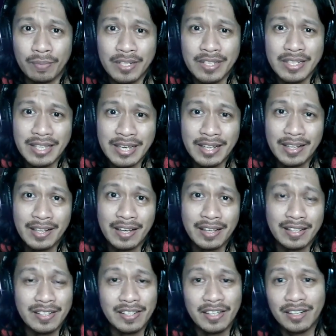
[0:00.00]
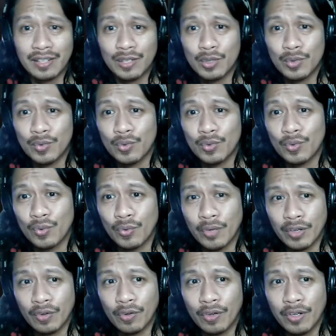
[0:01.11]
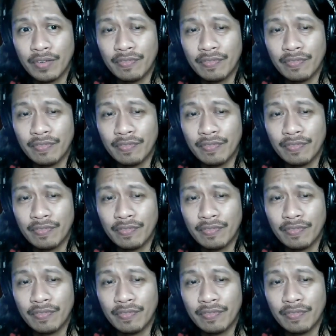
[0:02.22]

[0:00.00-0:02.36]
but still, I decided to record